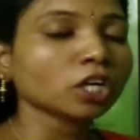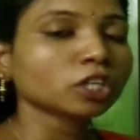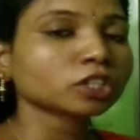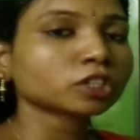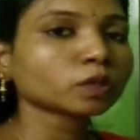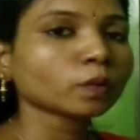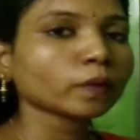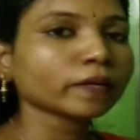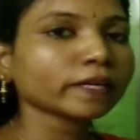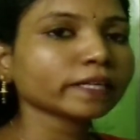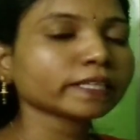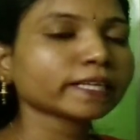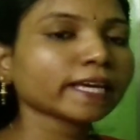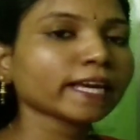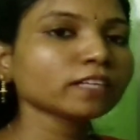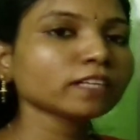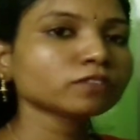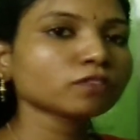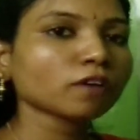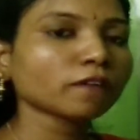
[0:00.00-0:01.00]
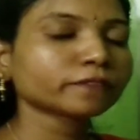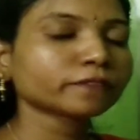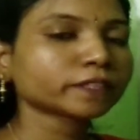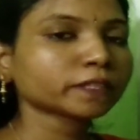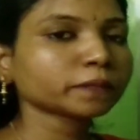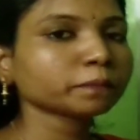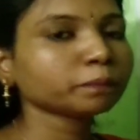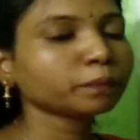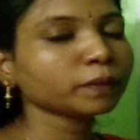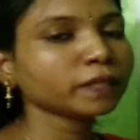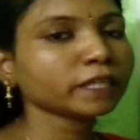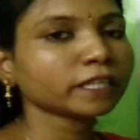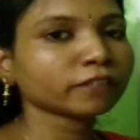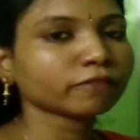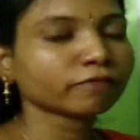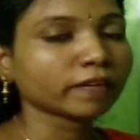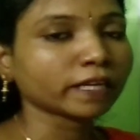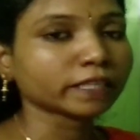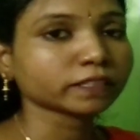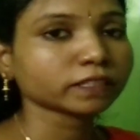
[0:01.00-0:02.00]
So in case of simple
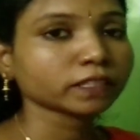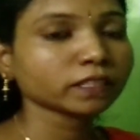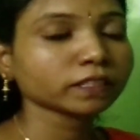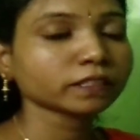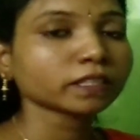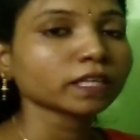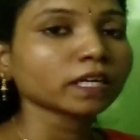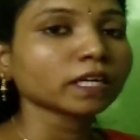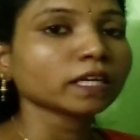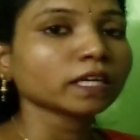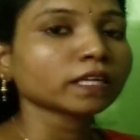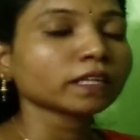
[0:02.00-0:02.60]
reflexes,